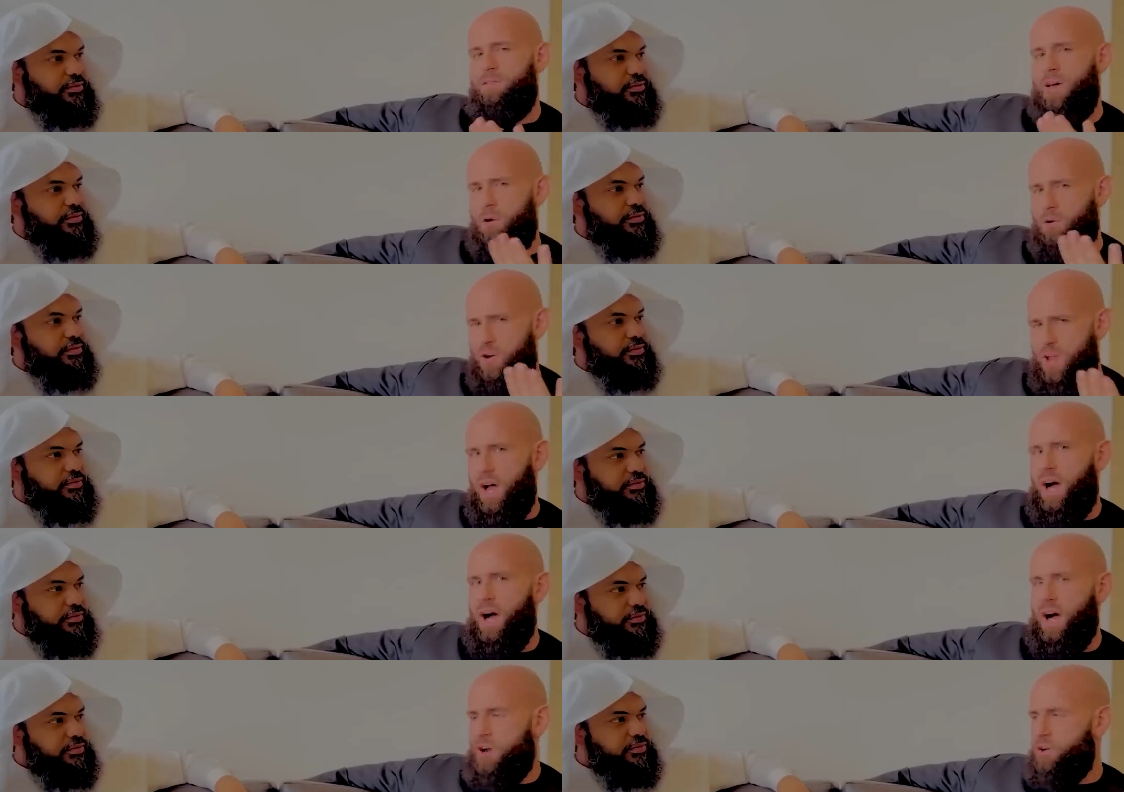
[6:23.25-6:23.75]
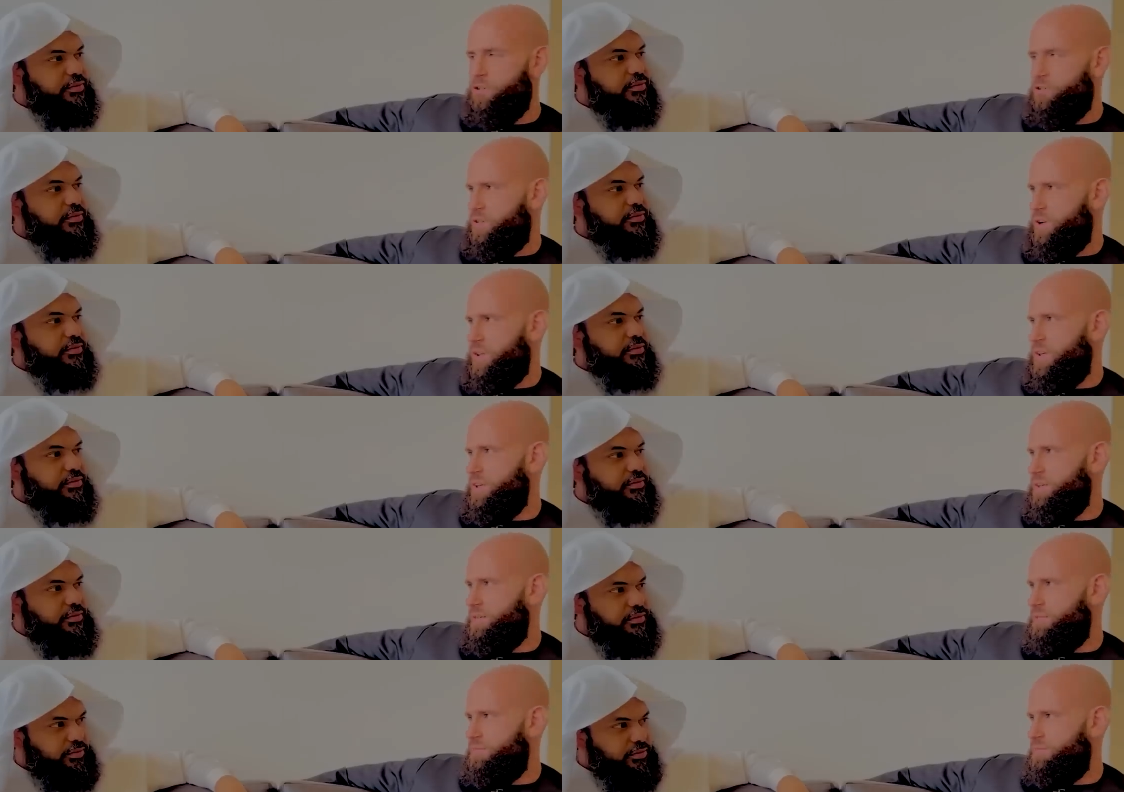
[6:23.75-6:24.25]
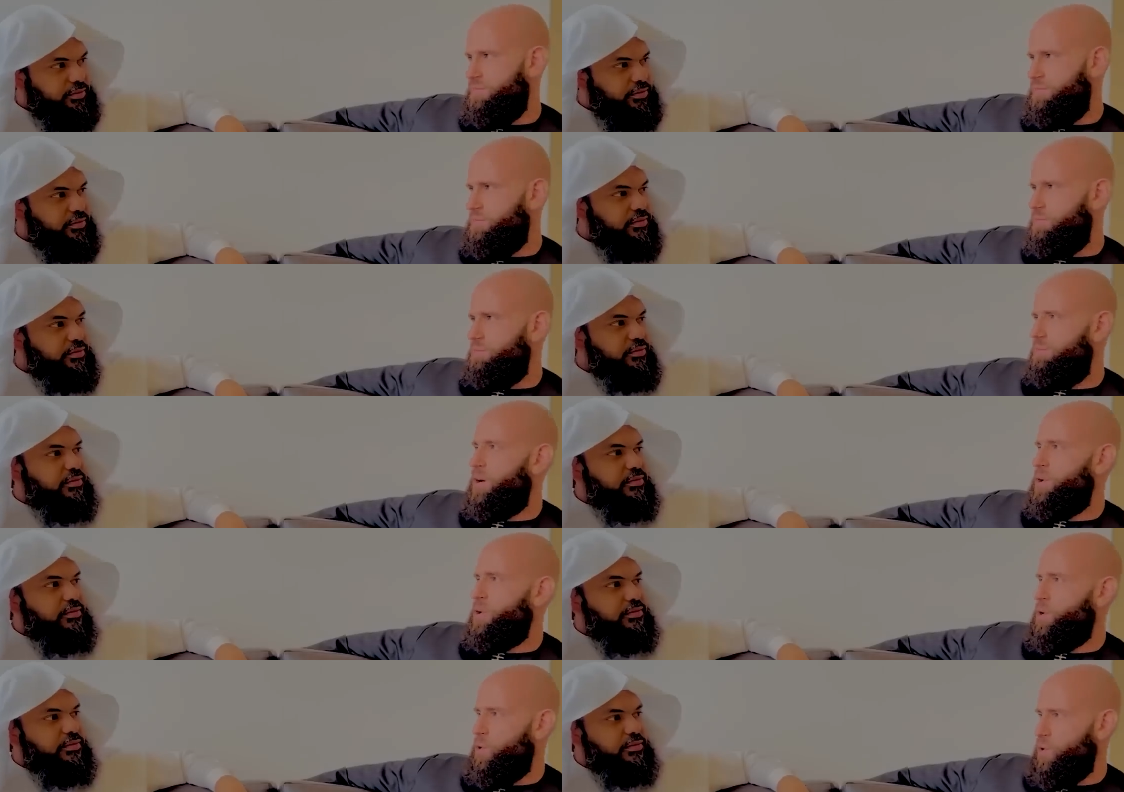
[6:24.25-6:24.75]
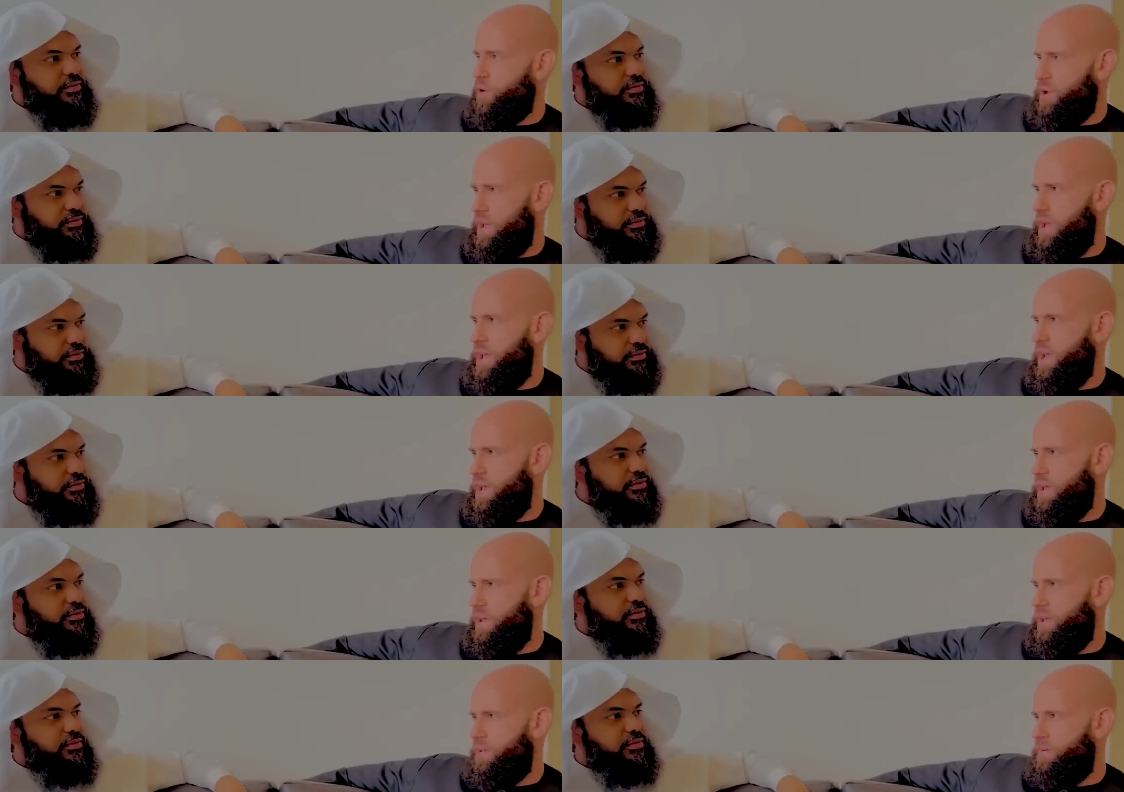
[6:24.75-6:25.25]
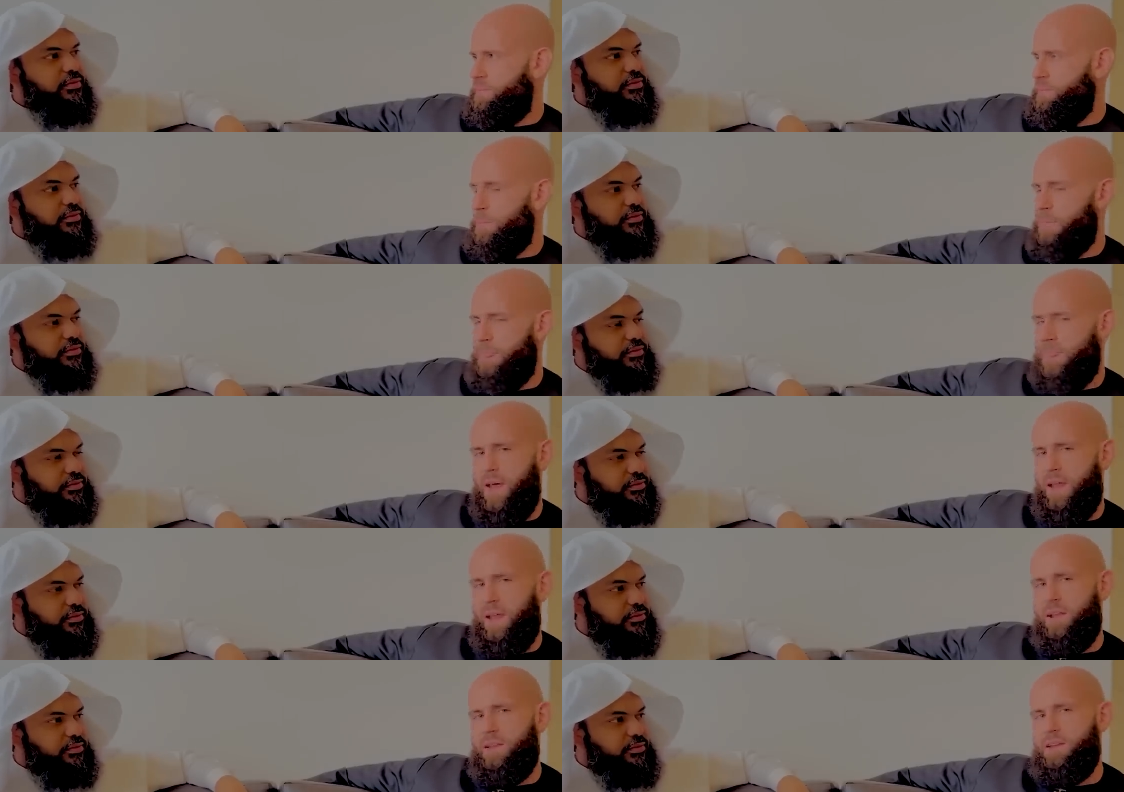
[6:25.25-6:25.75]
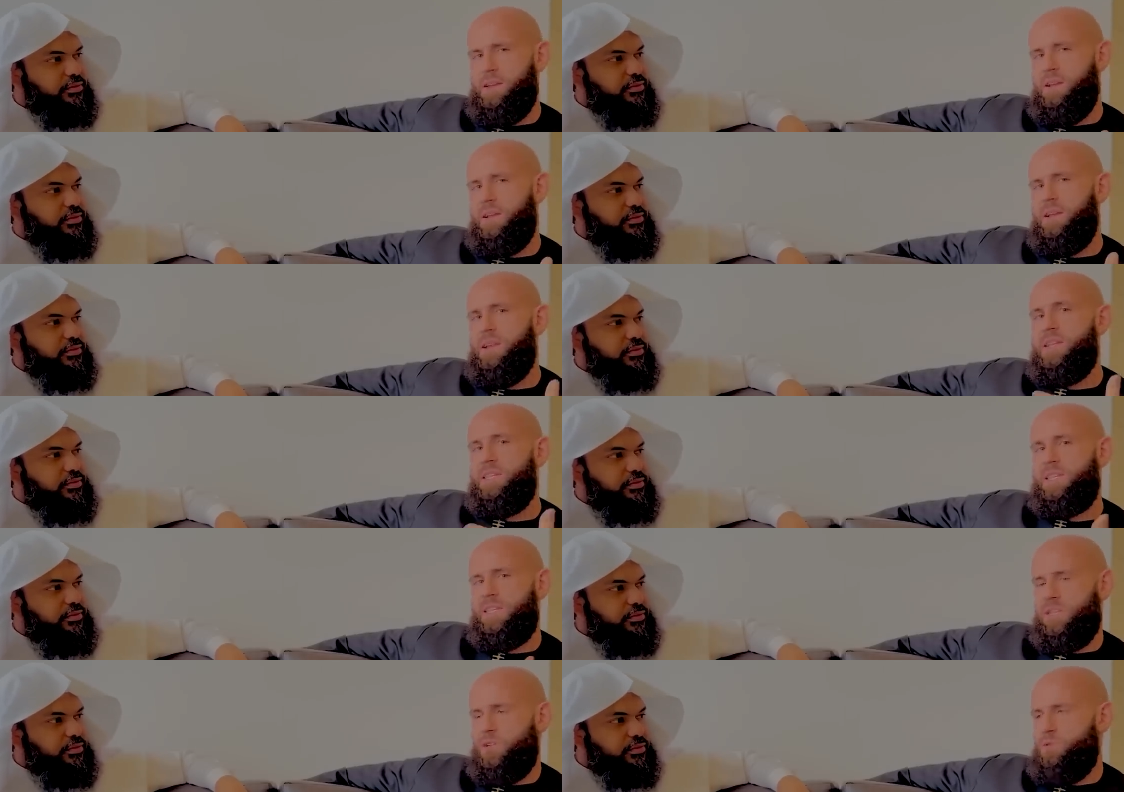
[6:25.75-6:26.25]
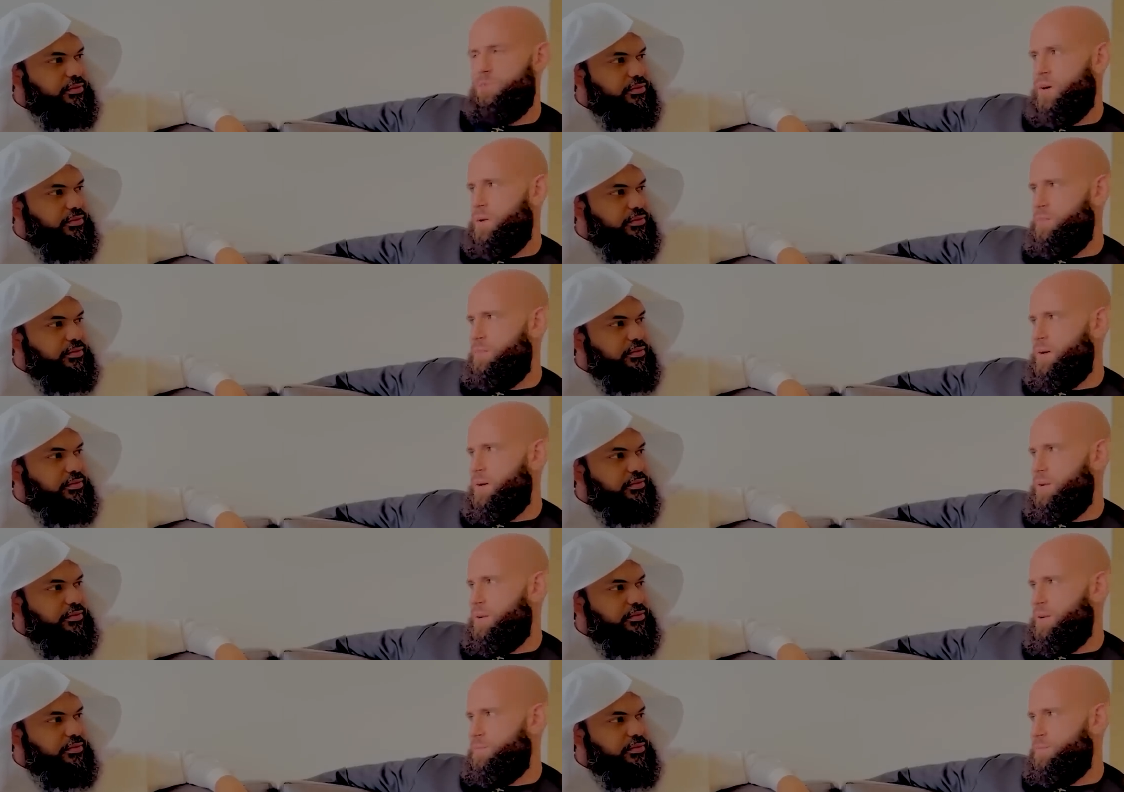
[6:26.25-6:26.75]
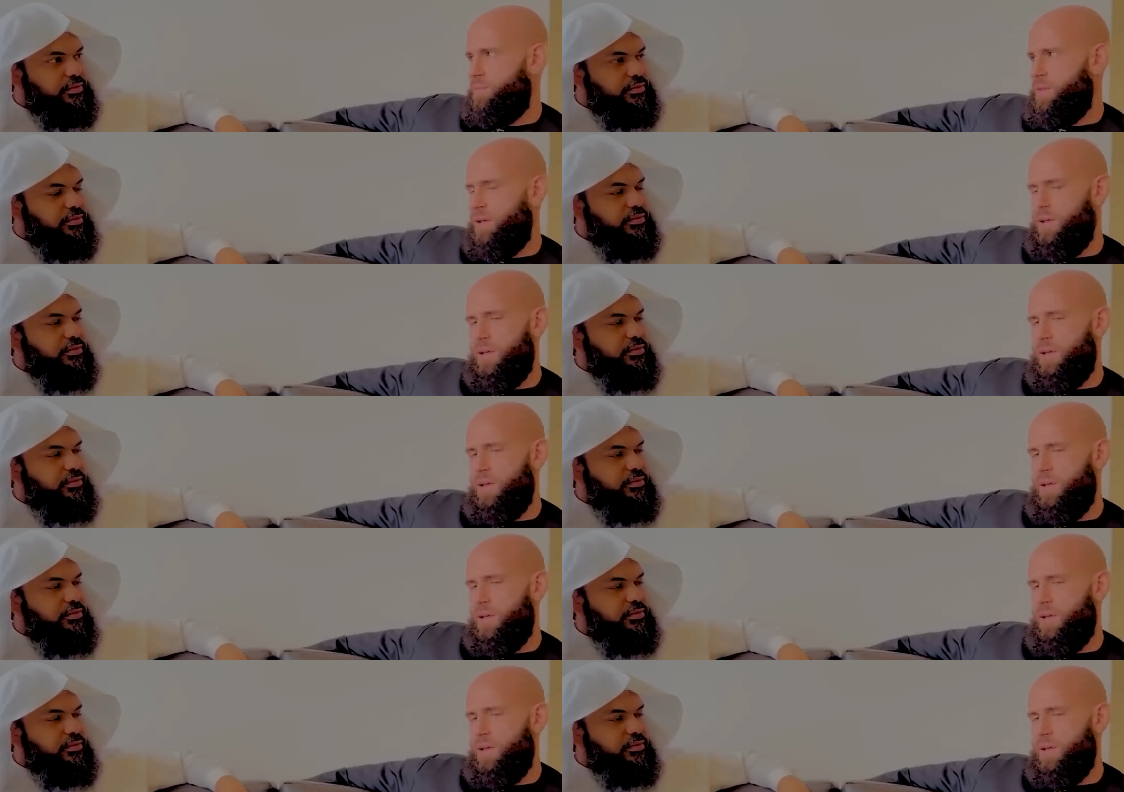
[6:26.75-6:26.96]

Speaker 1: very hungry, but okay. And I didn't listen to my body.